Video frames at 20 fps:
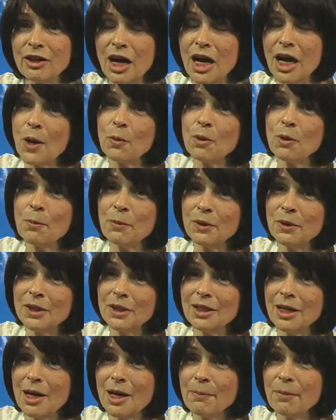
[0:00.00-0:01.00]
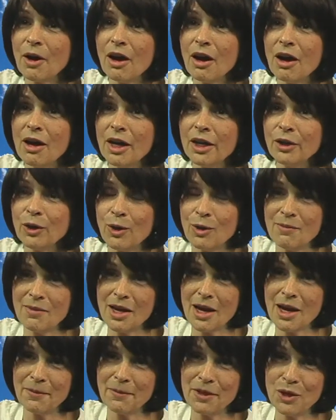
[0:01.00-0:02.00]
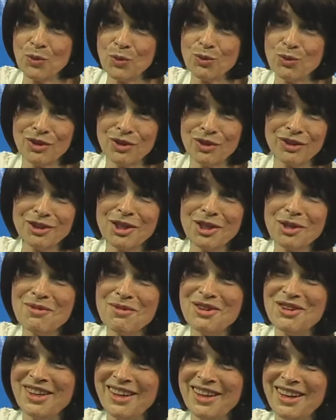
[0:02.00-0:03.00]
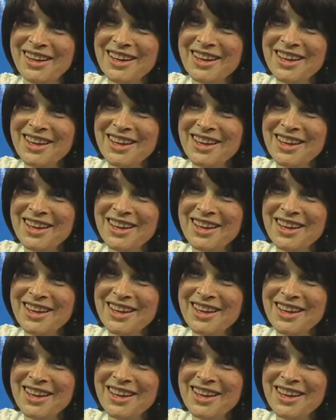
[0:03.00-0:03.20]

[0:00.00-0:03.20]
I will put it up on Homeopathy World Community